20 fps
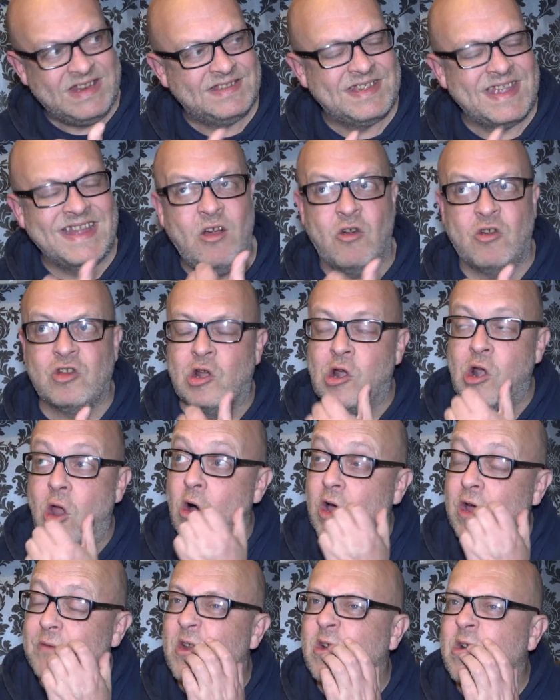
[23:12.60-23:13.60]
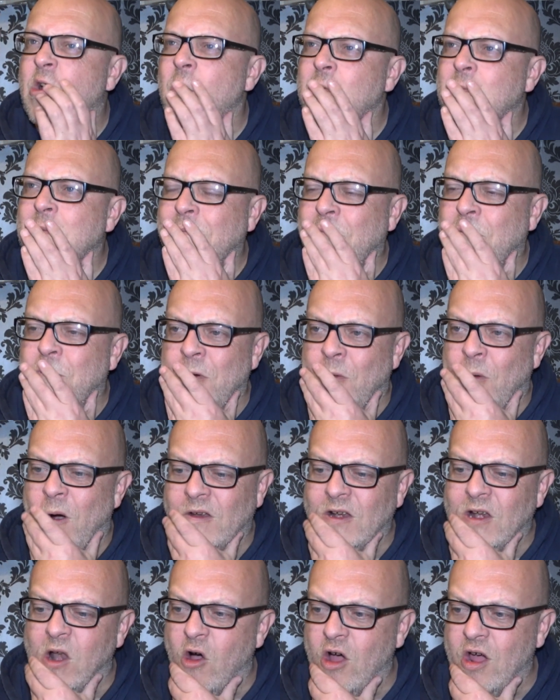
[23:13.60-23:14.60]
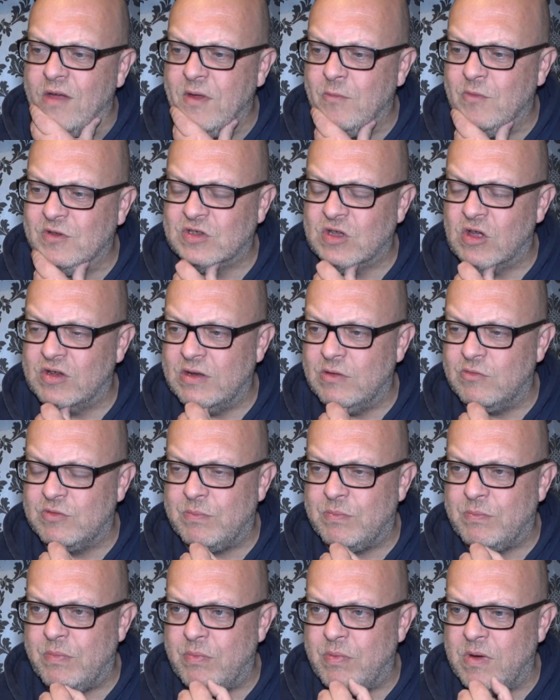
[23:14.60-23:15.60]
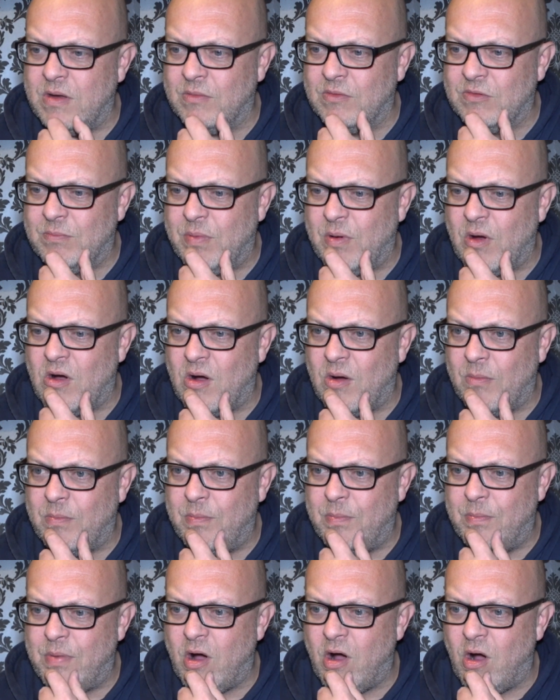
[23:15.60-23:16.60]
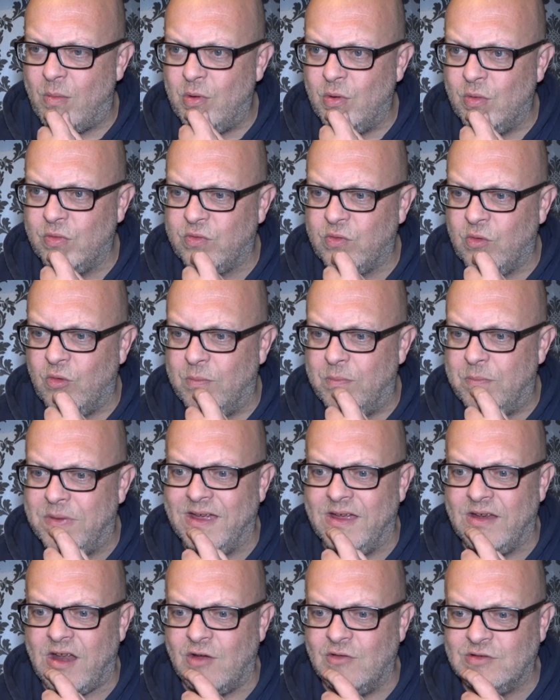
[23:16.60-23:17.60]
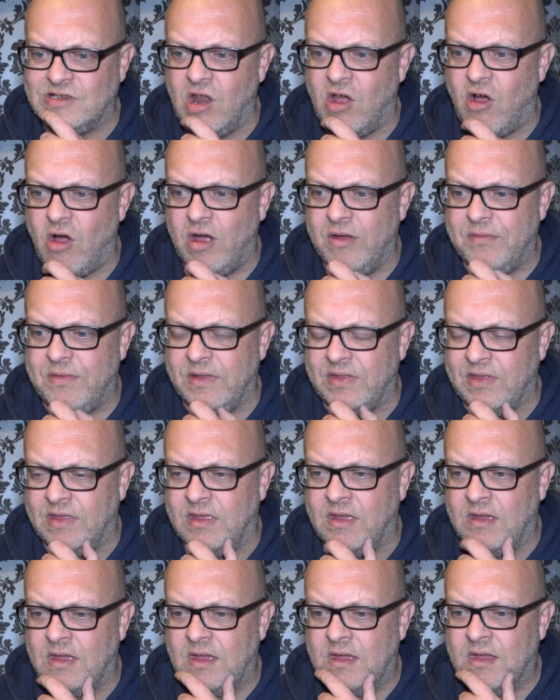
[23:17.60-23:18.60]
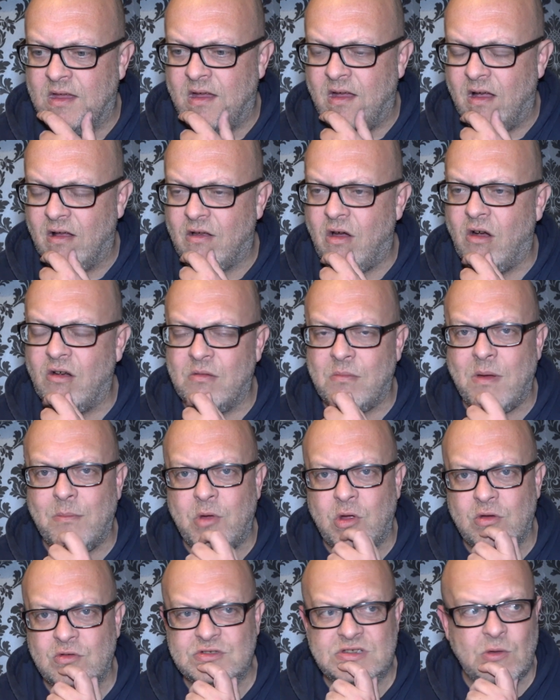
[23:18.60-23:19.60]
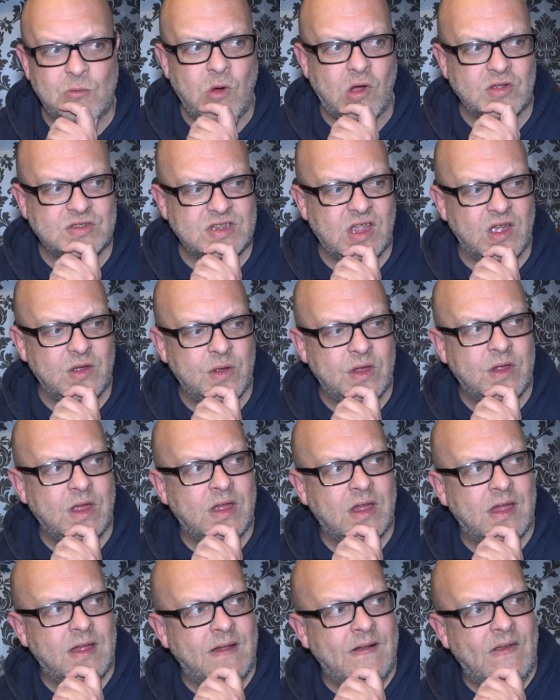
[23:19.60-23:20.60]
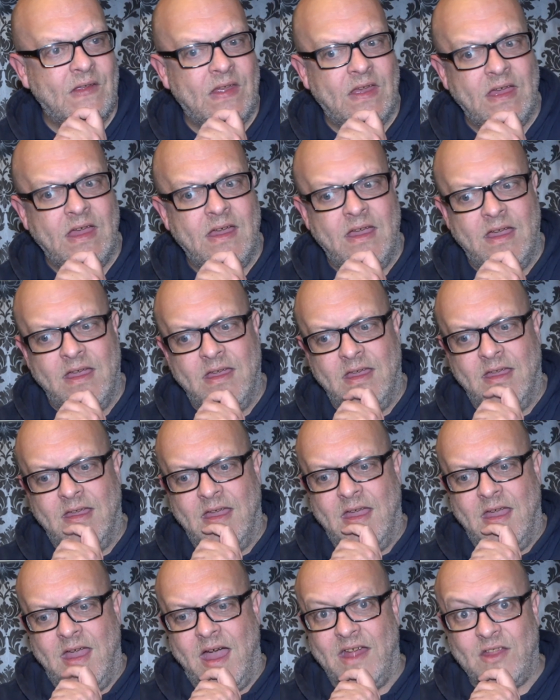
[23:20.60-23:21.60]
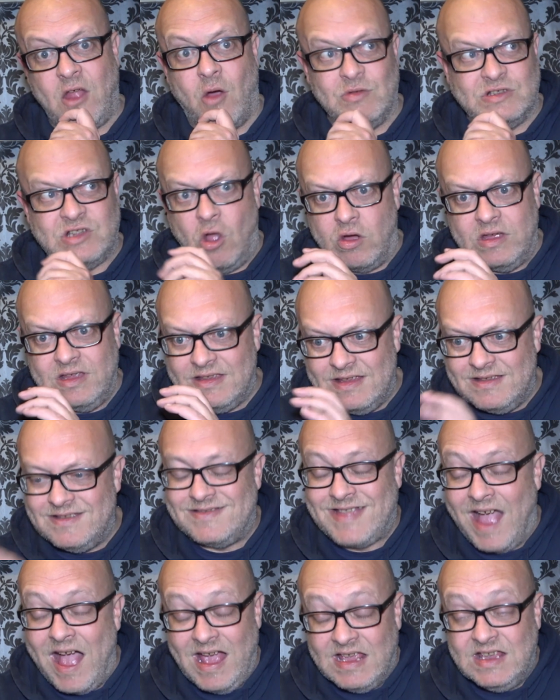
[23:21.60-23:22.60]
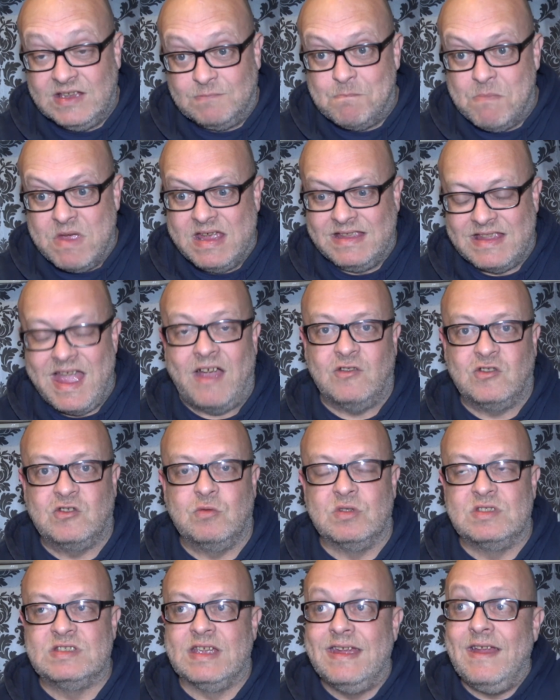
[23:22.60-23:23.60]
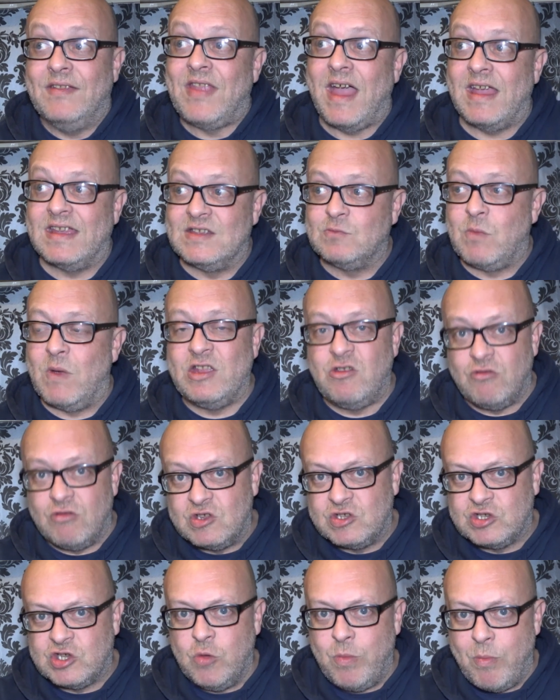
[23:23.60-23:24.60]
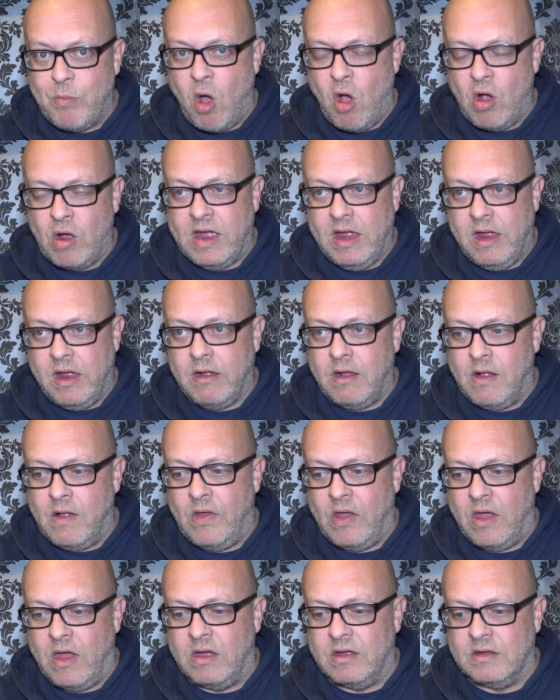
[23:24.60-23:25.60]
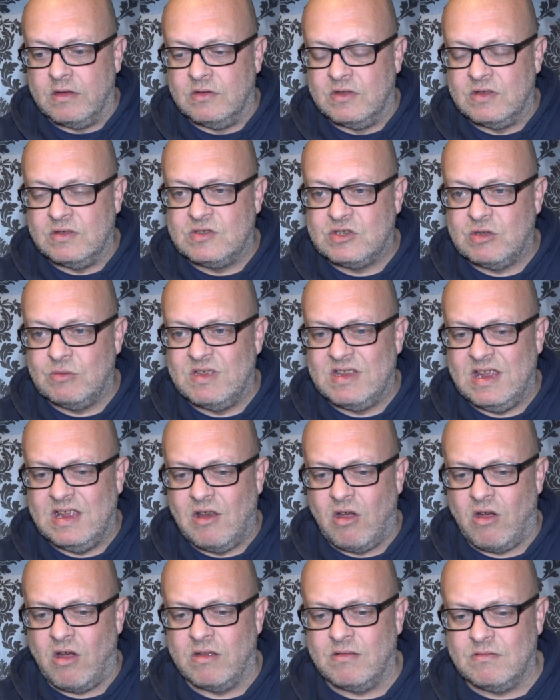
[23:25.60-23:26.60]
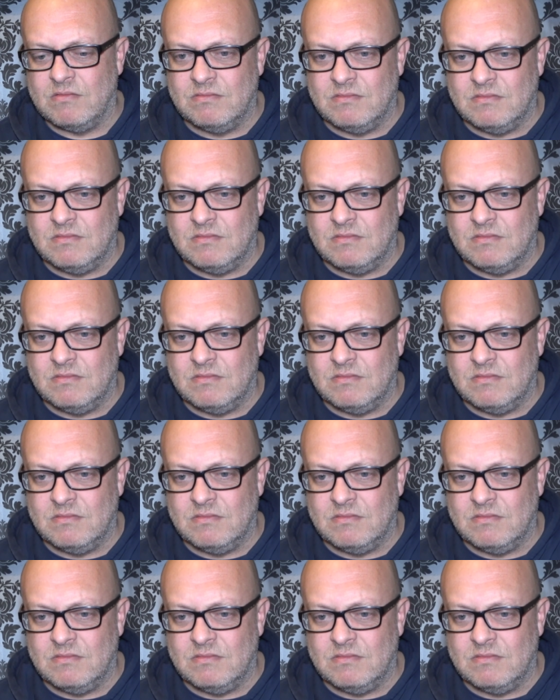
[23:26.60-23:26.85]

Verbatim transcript: said it on a live, and I can't remember what live it was on. It was it was Par Parple's or Beardo's live, and I can't remember whose it was though. And I was like, that is me down to a T, and that is when you're in a supermarket and somebody like